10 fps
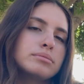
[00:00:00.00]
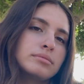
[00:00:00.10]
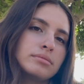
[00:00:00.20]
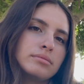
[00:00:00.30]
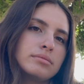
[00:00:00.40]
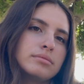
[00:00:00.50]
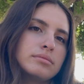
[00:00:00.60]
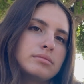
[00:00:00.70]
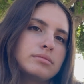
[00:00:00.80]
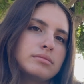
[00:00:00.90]

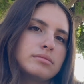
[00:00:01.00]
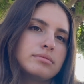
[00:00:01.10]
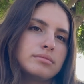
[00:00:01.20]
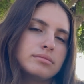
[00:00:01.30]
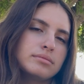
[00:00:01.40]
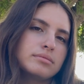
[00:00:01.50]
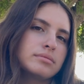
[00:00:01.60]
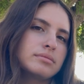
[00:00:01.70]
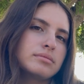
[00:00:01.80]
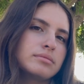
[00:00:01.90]

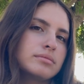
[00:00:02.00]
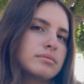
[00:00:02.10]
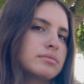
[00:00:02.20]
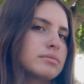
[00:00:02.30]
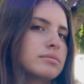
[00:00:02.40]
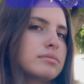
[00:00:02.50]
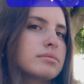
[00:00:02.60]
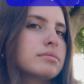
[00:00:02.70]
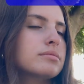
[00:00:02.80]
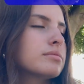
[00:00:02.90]

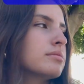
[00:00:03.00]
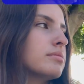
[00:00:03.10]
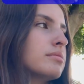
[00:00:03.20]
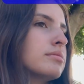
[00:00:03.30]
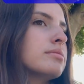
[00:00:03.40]
No words are spoken by the person on screen.